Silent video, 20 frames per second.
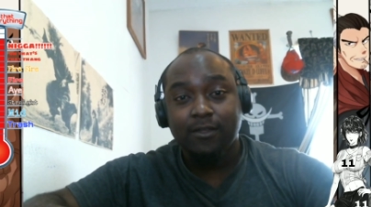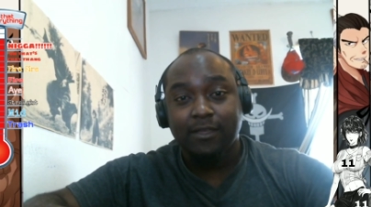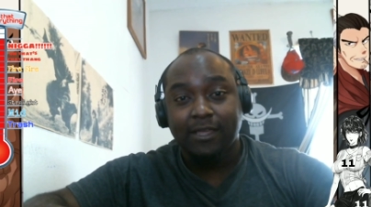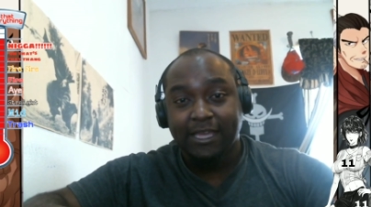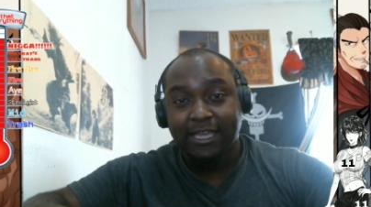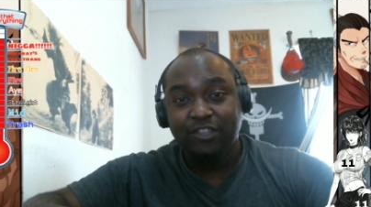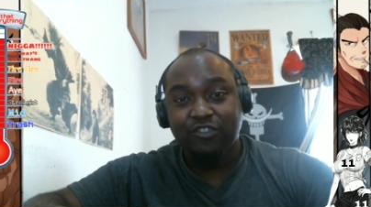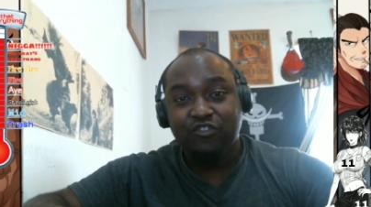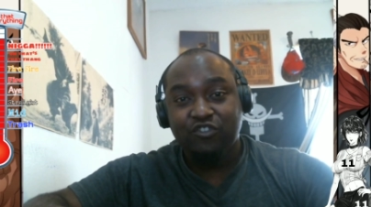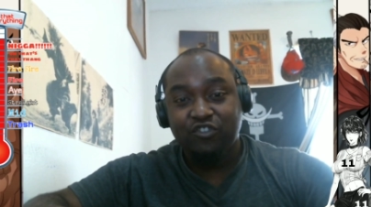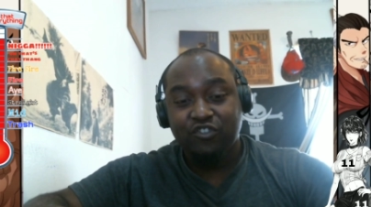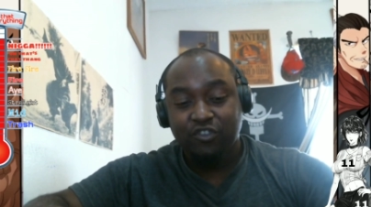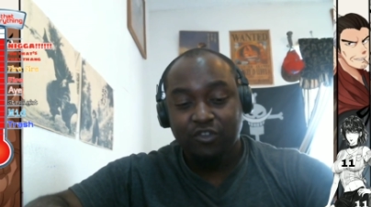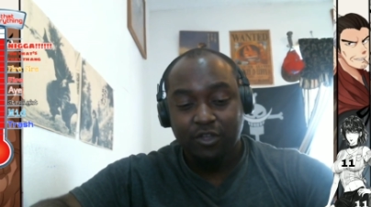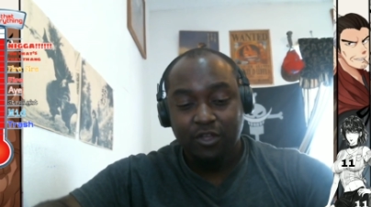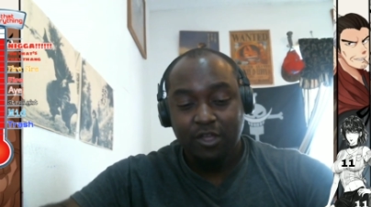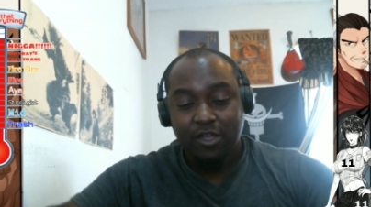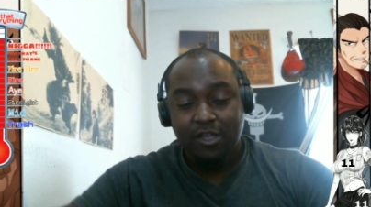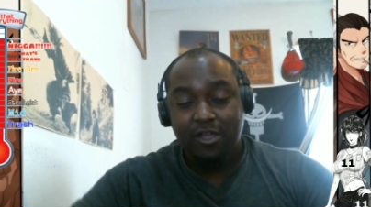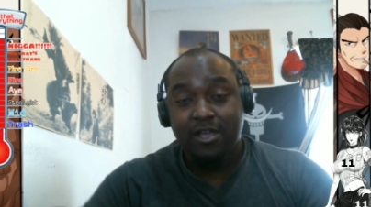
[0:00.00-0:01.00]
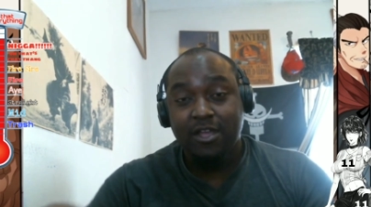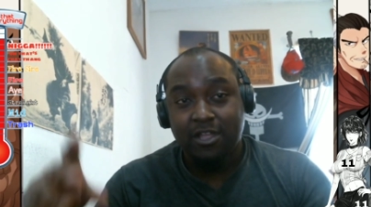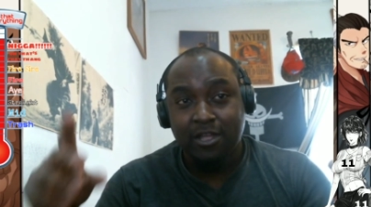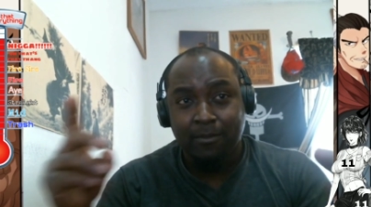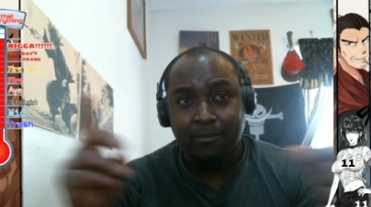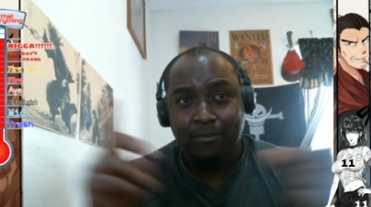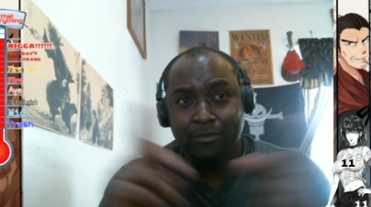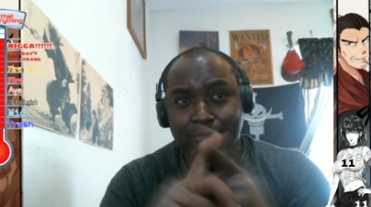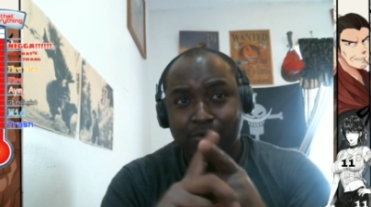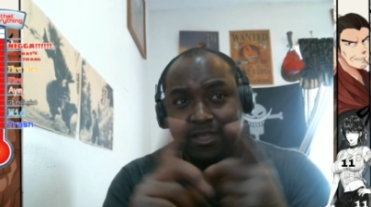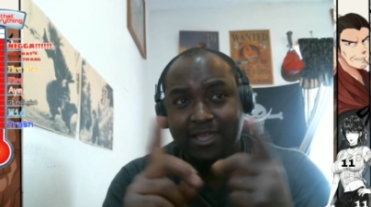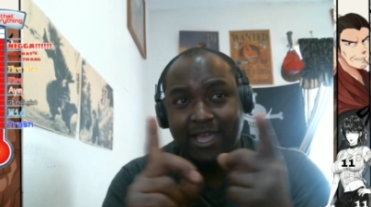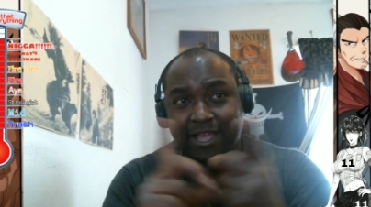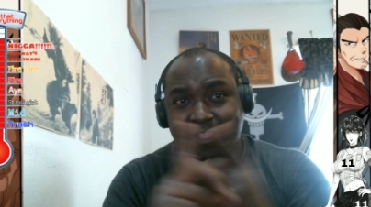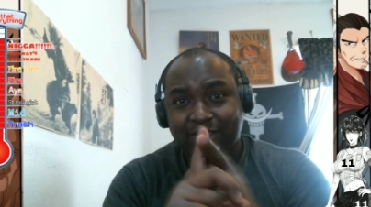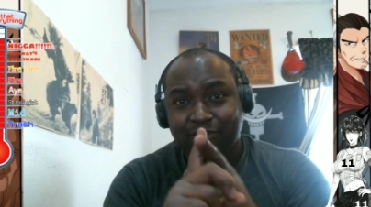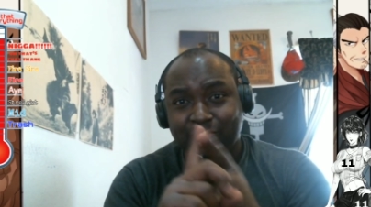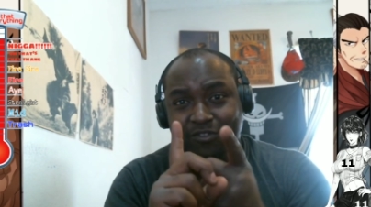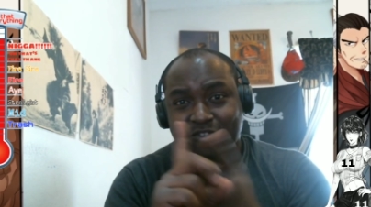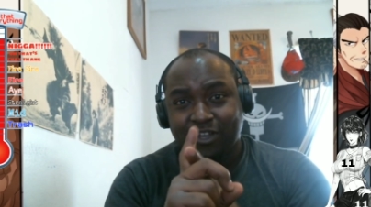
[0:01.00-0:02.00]
each could communicate
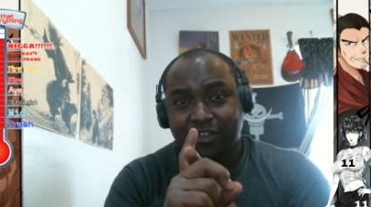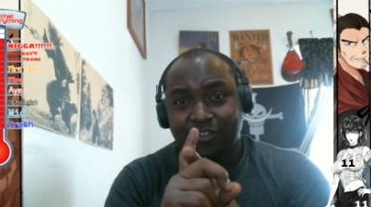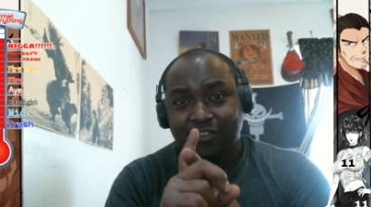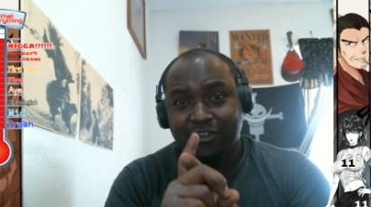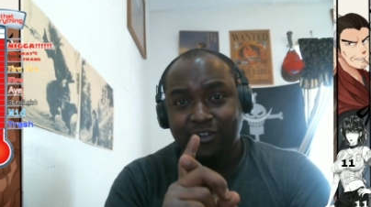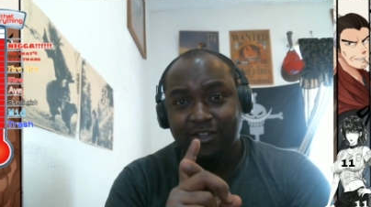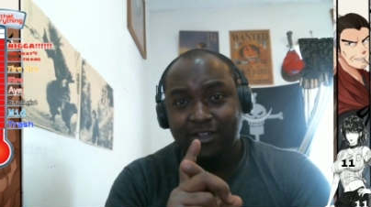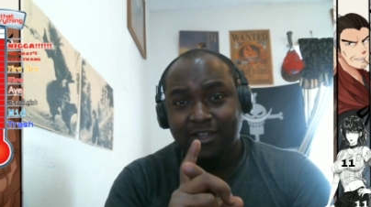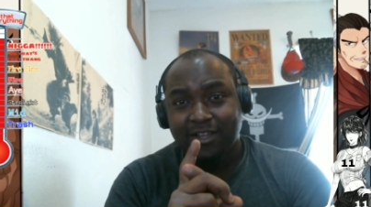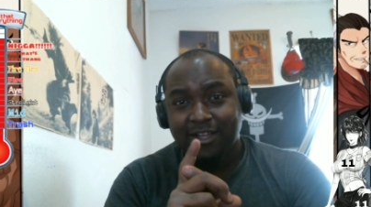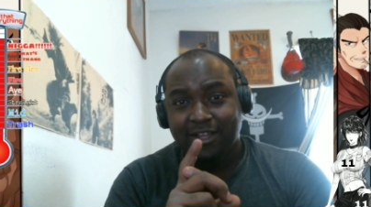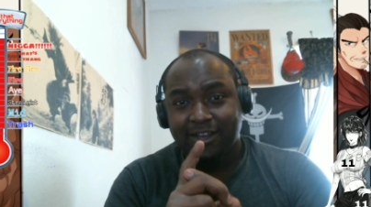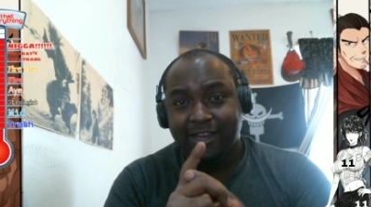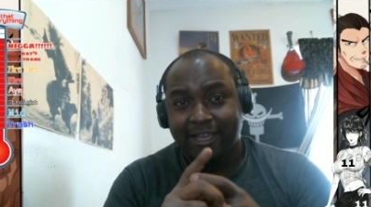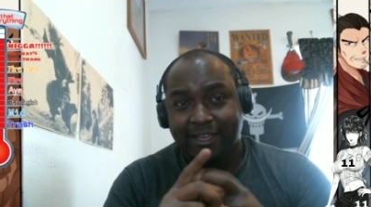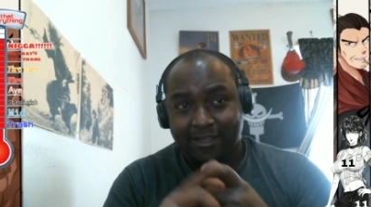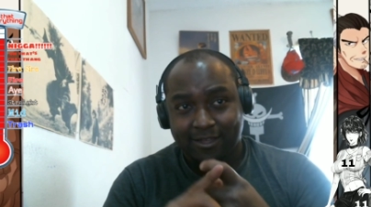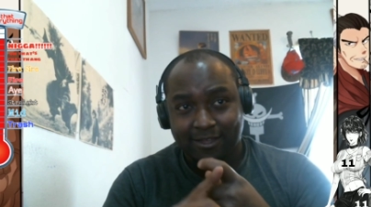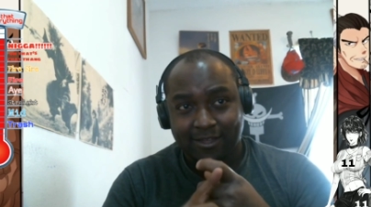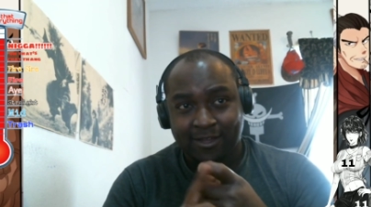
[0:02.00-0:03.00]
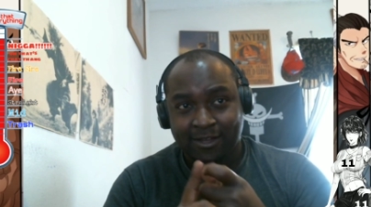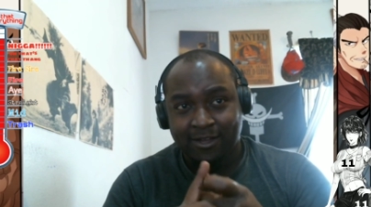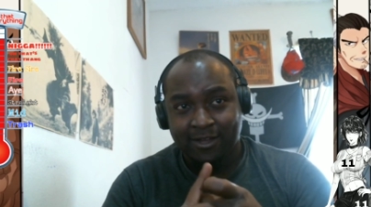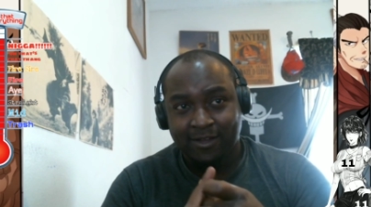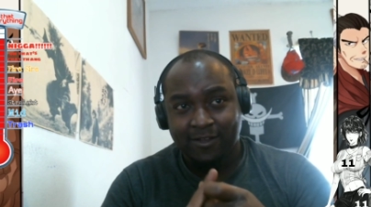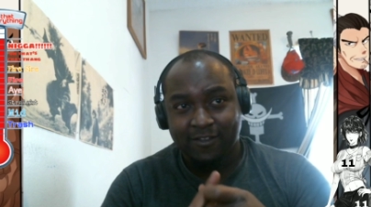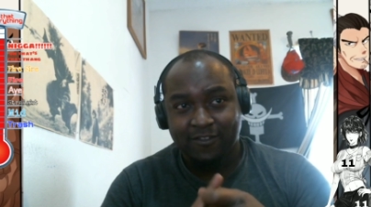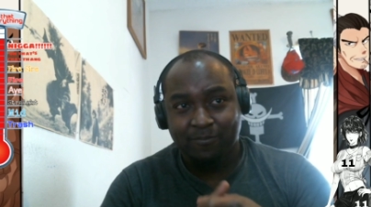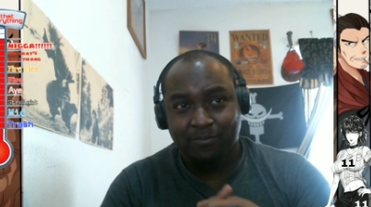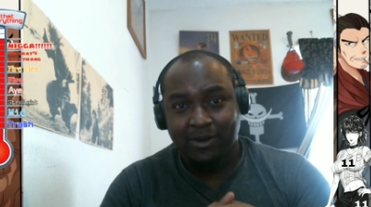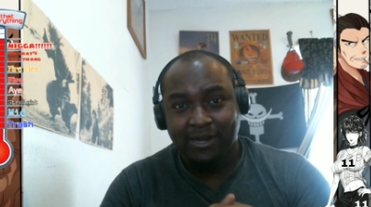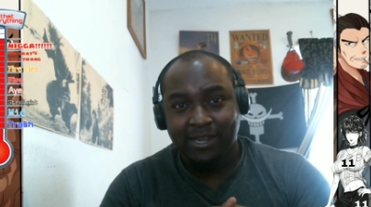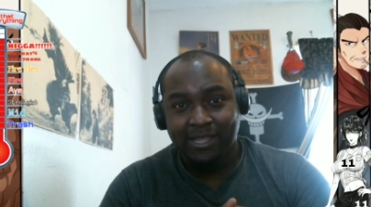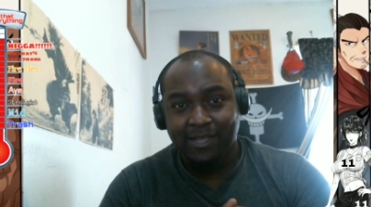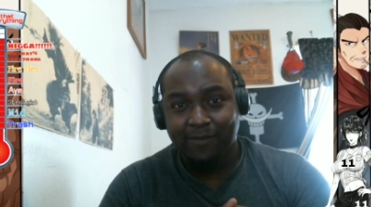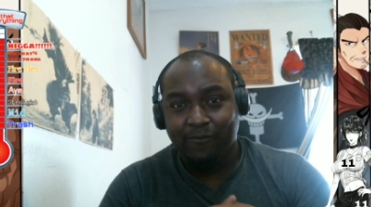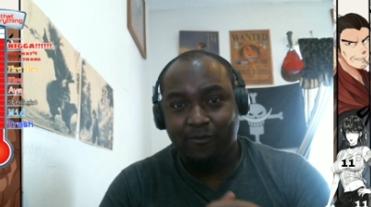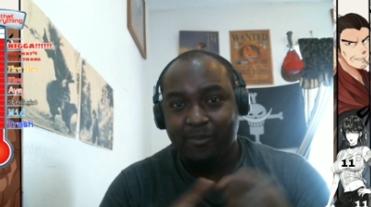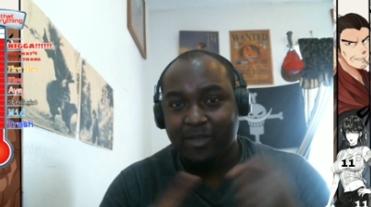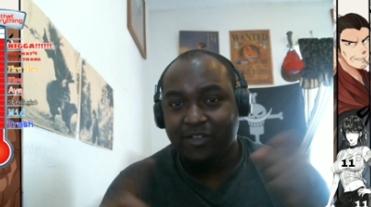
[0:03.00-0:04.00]
to each other like uh, uh, spreading
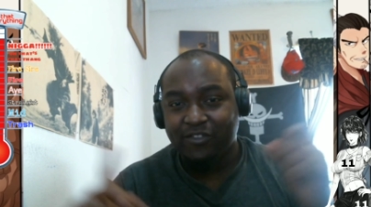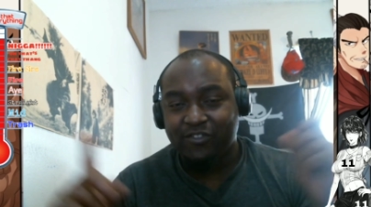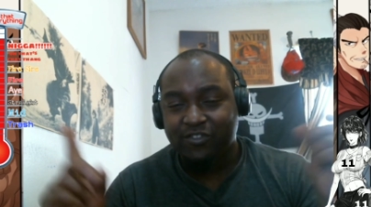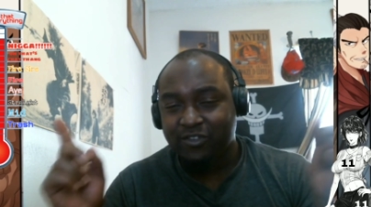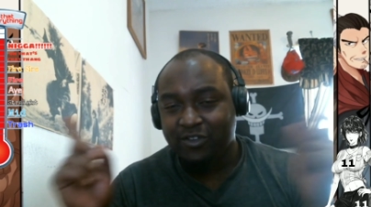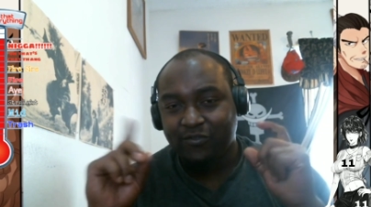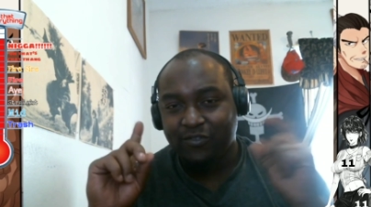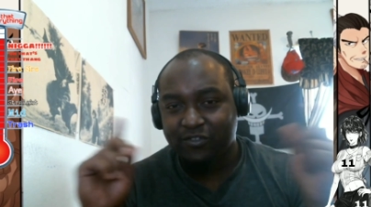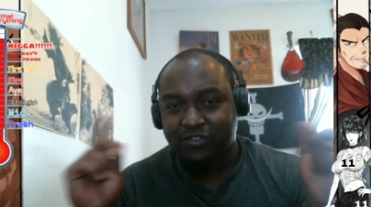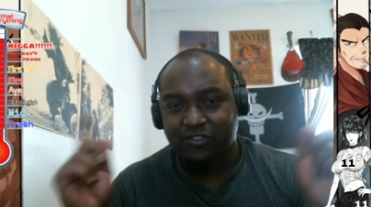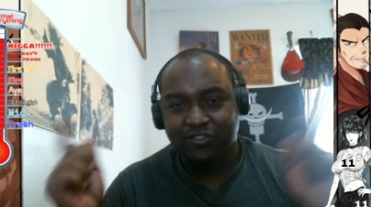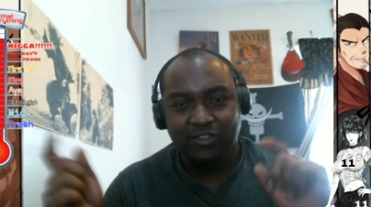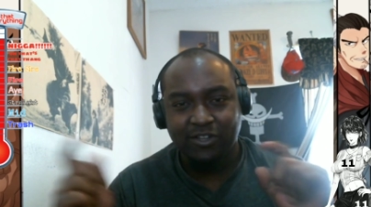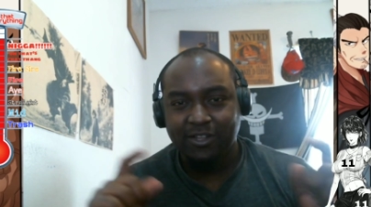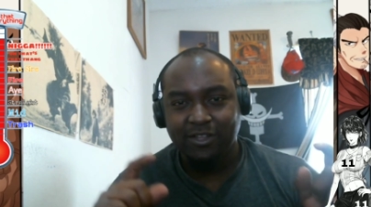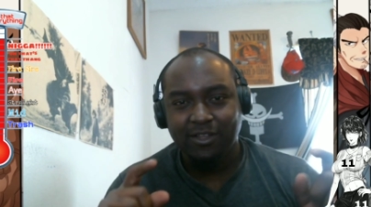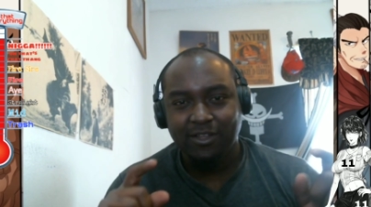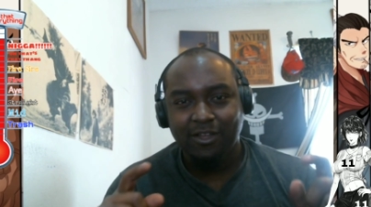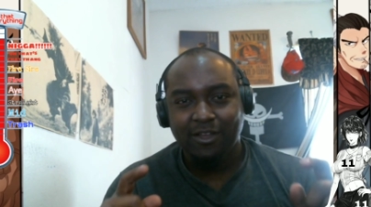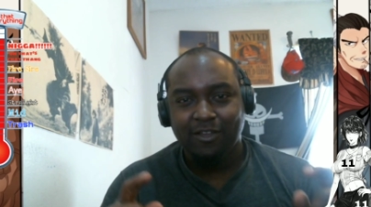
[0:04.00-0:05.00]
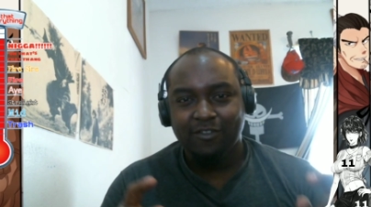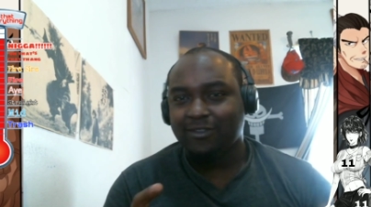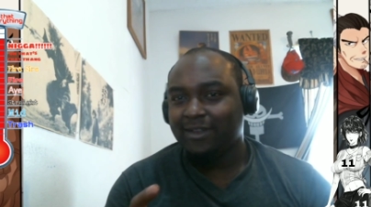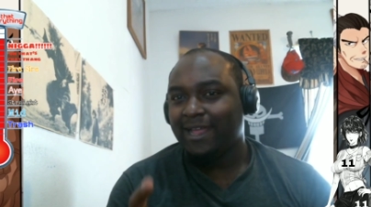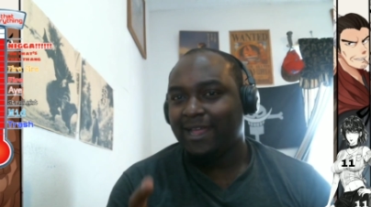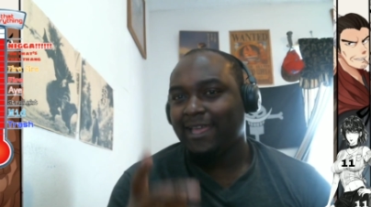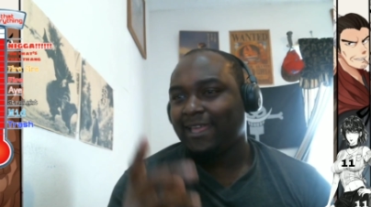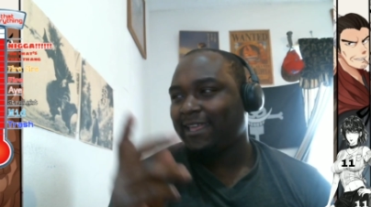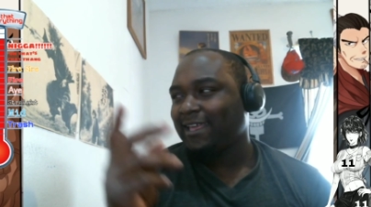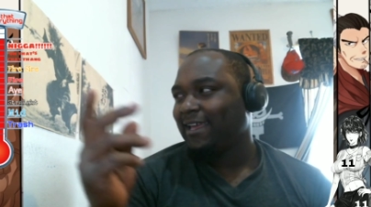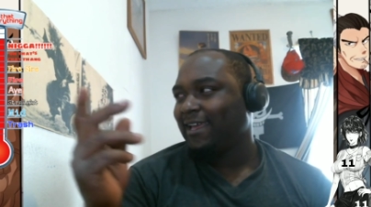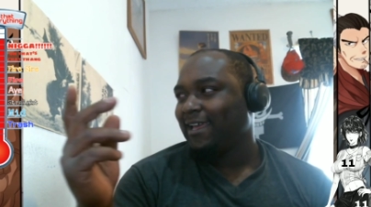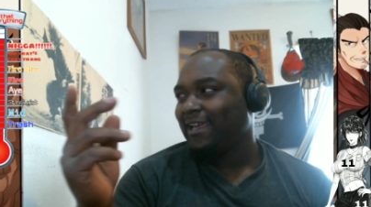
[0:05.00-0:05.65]
information efficiently. So like